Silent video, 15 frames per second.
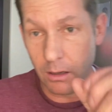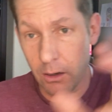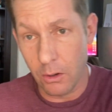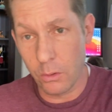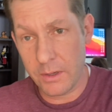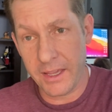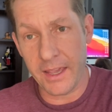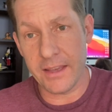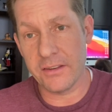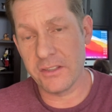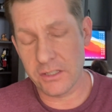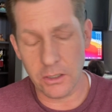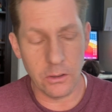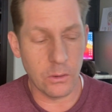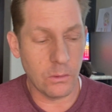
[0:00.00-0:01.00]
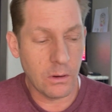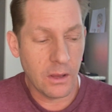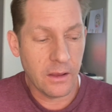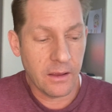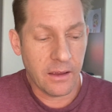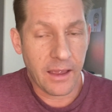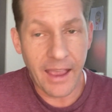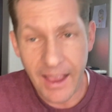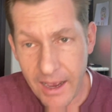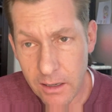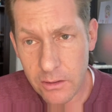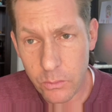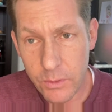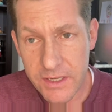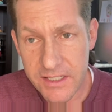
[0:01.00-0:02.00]
Okay, so how
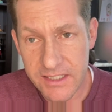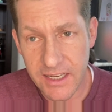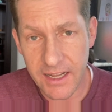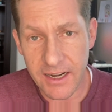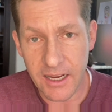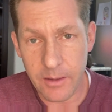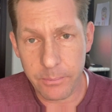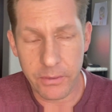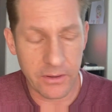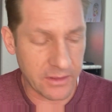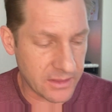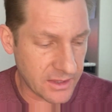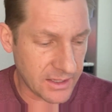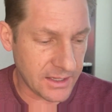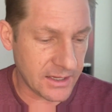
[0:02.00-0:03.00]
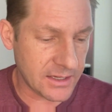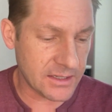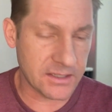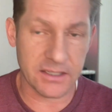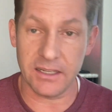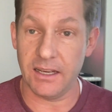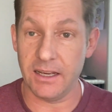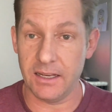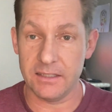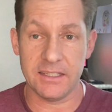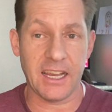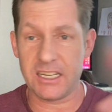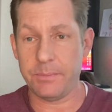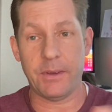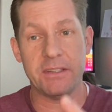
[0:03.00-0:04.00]
do we set up these
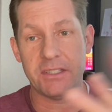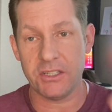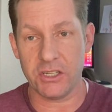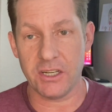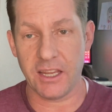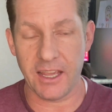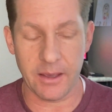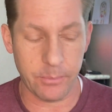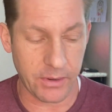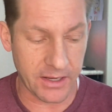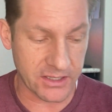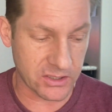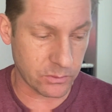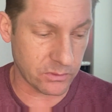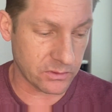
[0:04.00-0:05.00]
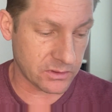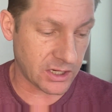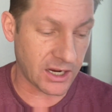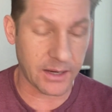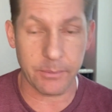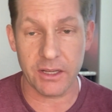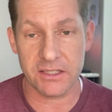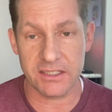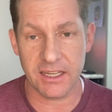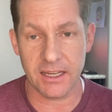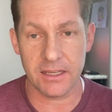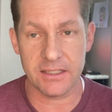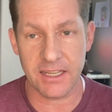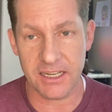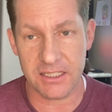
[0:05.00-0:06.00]
text messaging campaigns? So we'll talk about
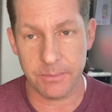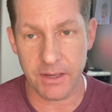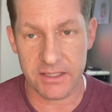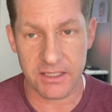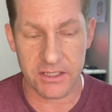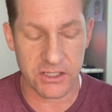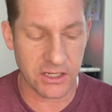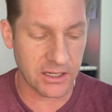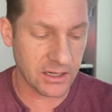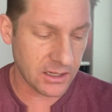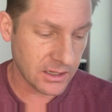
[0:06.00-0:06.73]
text messaging